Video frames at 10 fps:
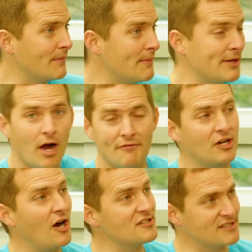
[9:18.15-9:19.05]
Maybe coffee
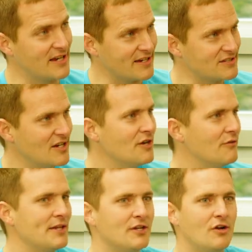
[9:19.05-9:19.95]
causes headaches,
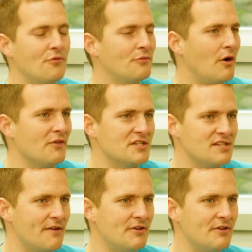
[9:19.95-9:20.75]
right? You go through all this stuff,